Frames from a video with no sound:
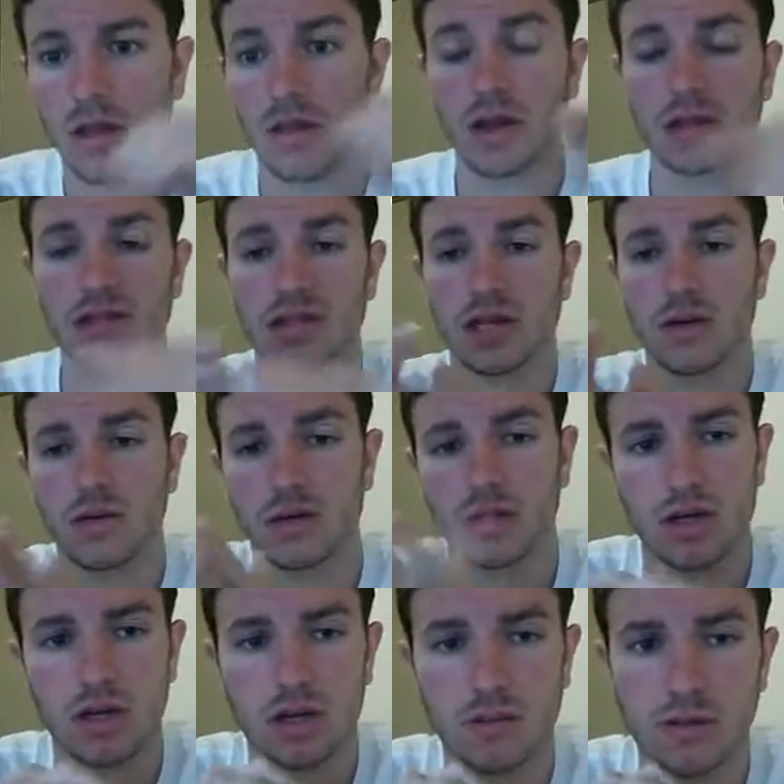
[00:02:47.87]
The next thing I want to
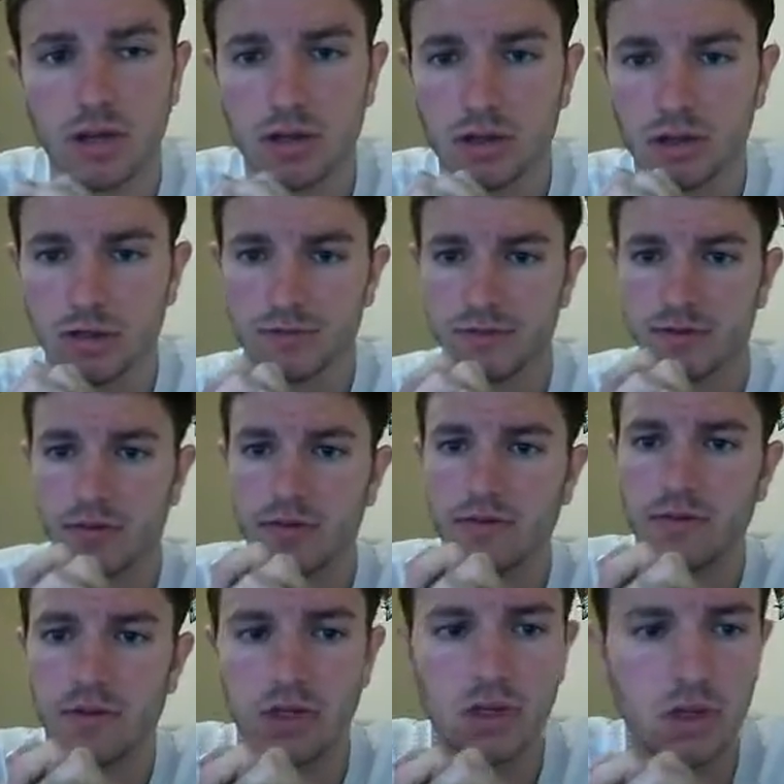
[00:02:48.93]
talk about comes from the
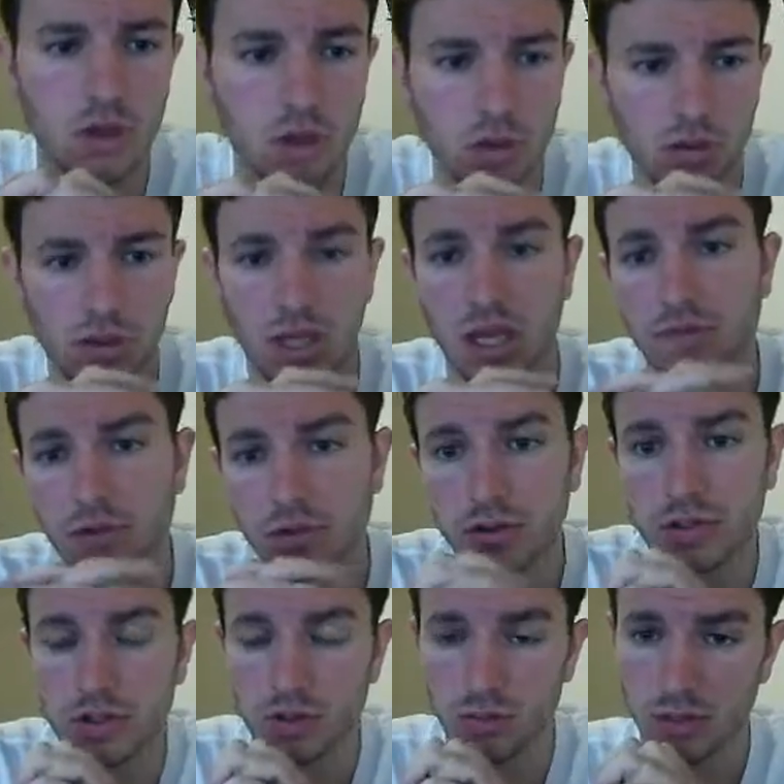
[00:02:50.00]
video, The
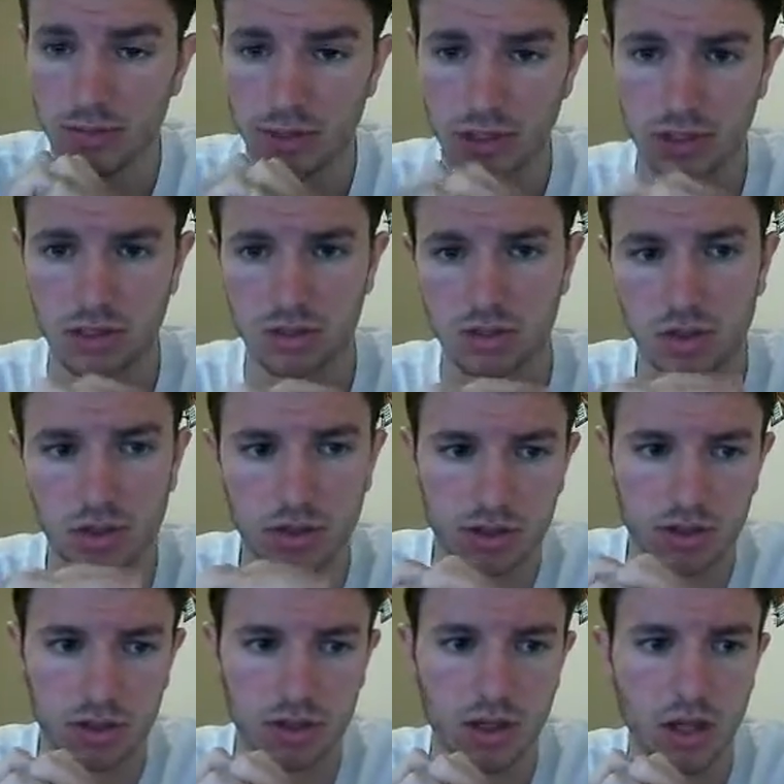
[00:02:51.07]
Evolution of Remix
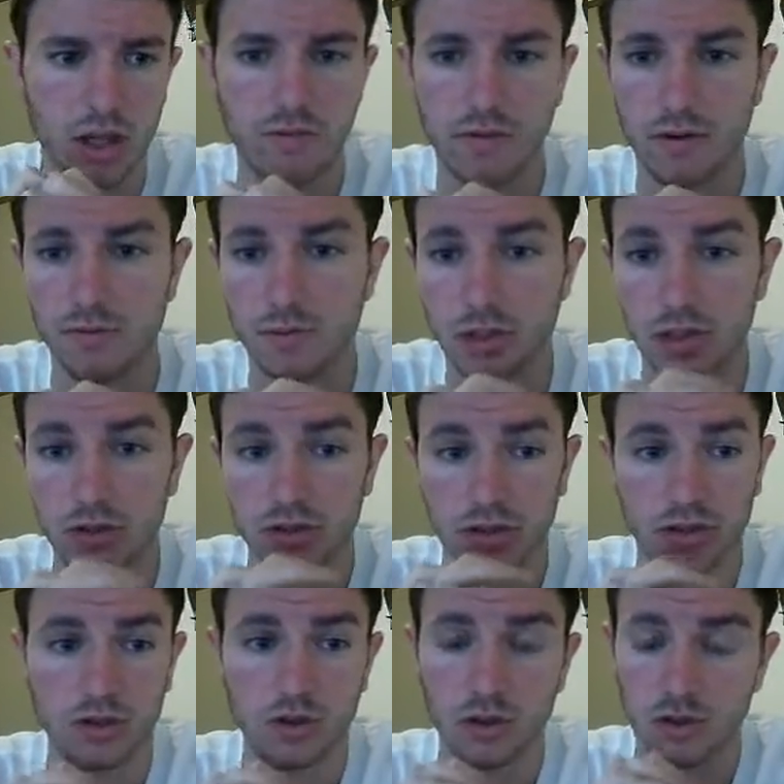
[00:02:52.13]
Culture, from the
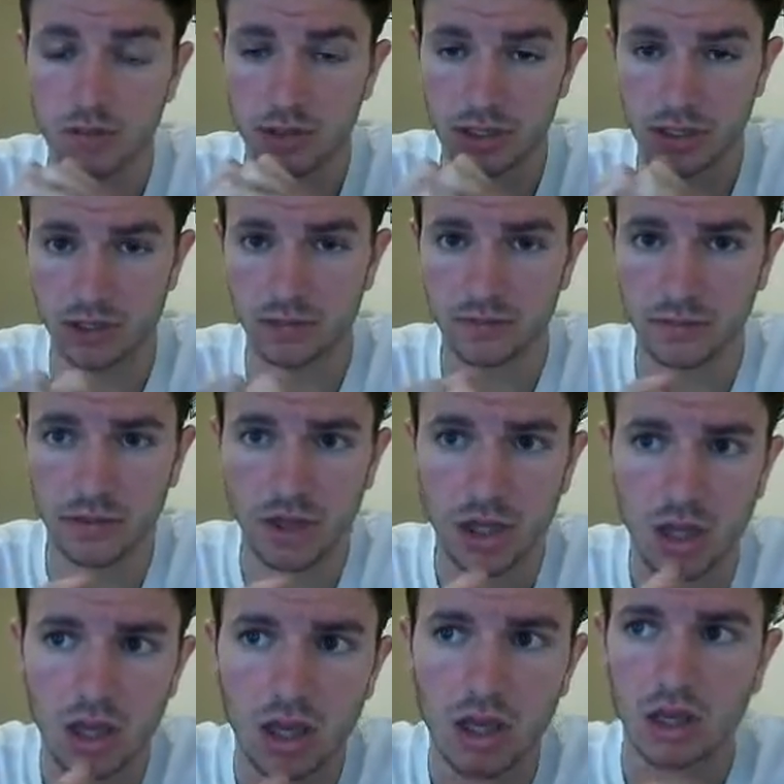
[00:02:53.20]
user Normative,
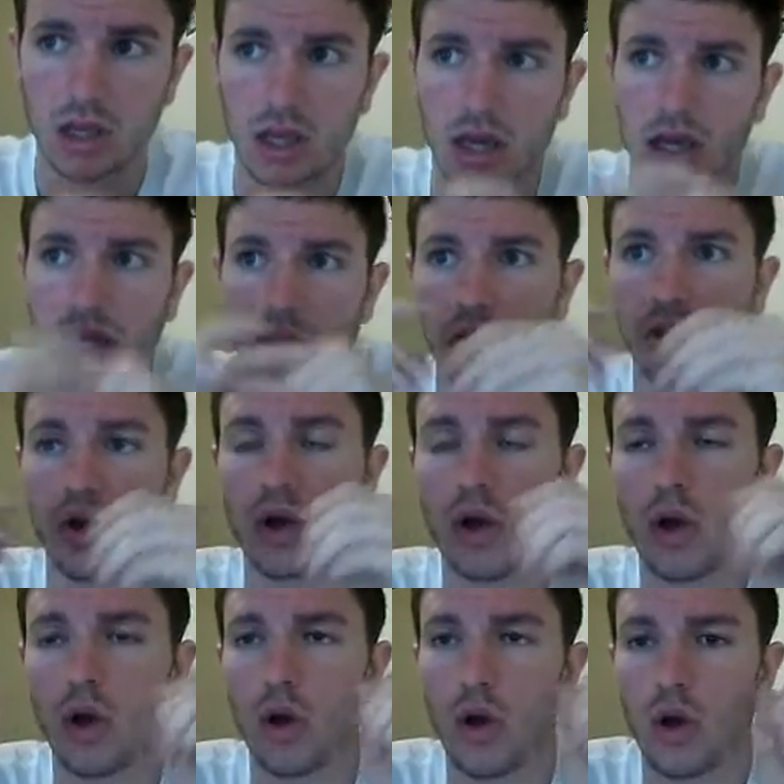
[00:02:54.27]
on how
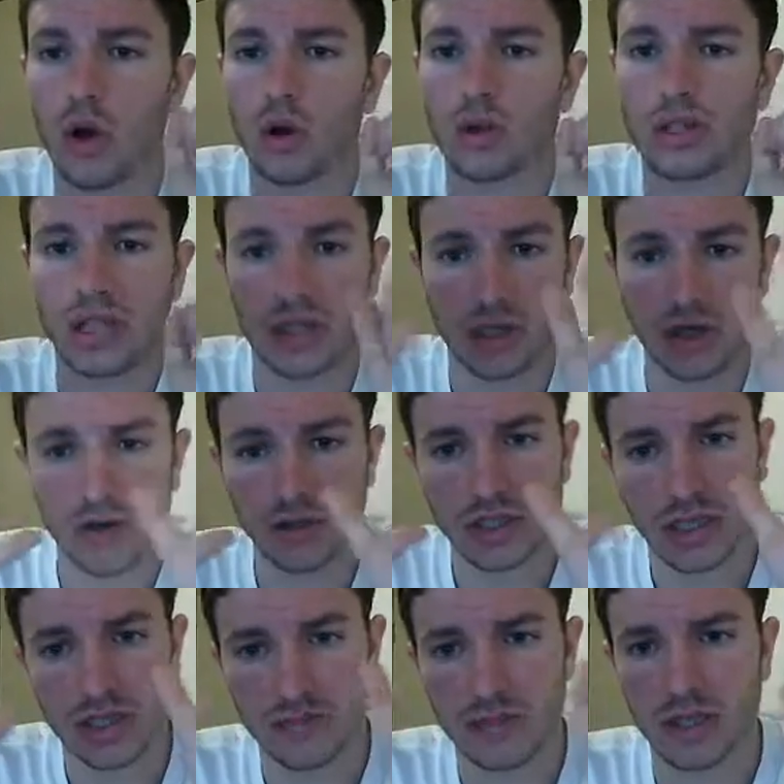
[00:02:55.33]

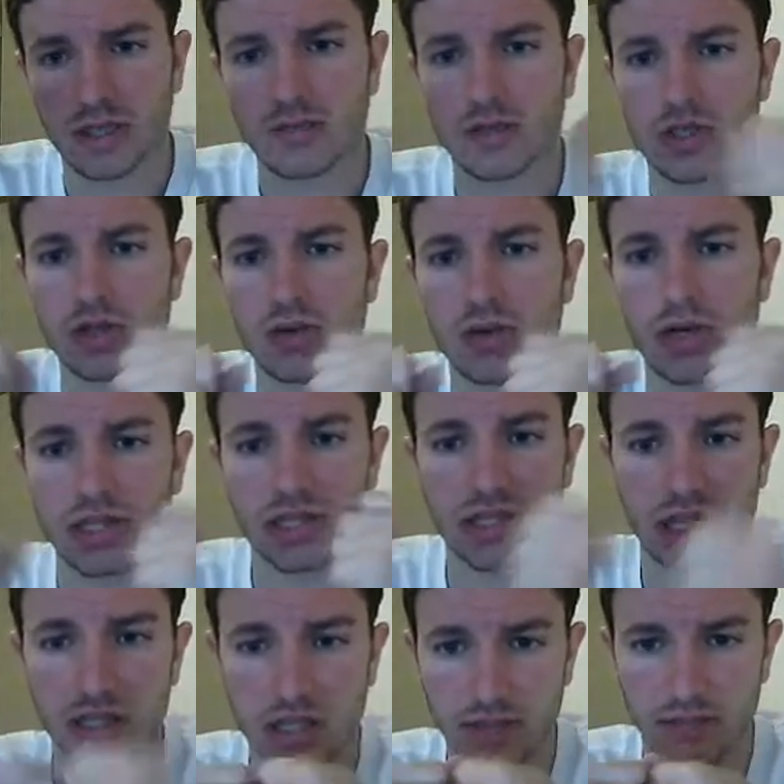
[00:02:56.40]
technology has become so
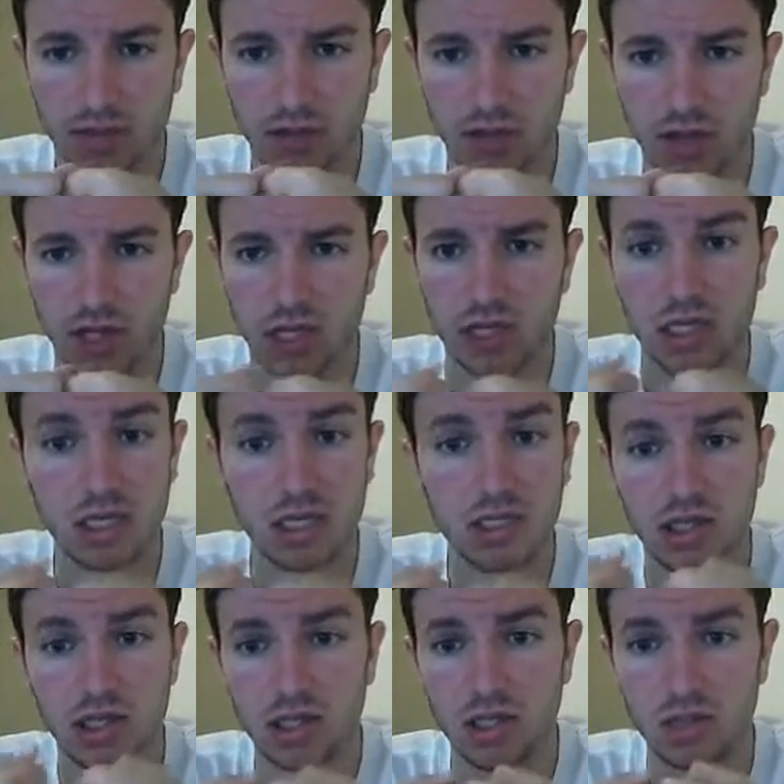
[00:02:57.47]
accessible and
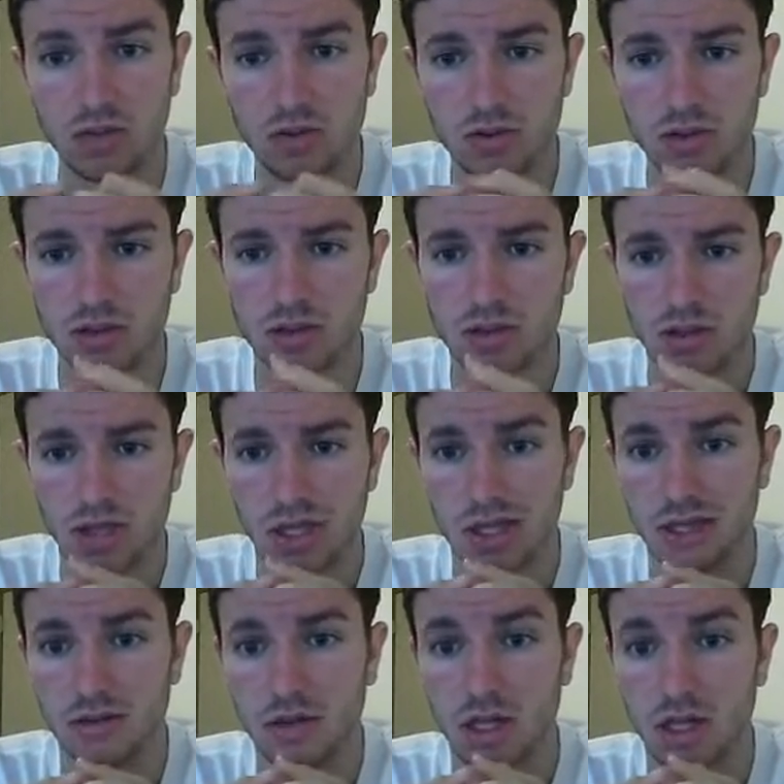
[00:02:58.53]
easy to use
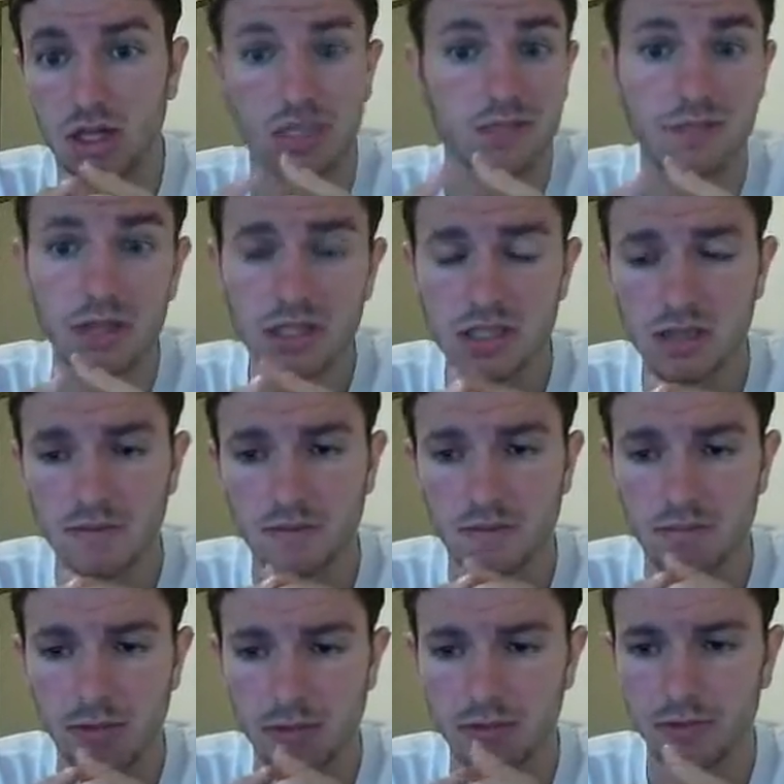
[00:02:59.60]
and inexpensive
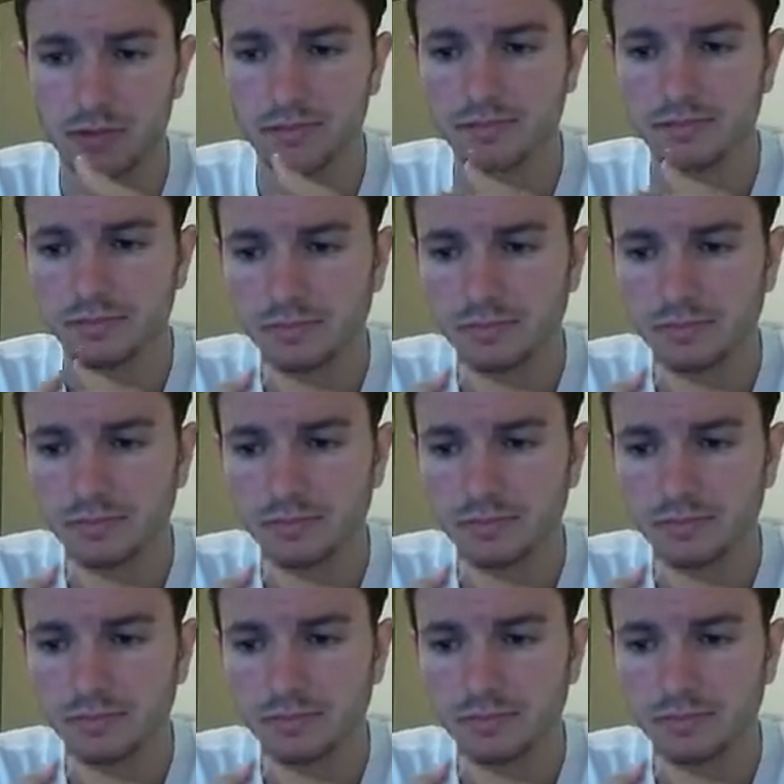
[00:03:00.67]
for people,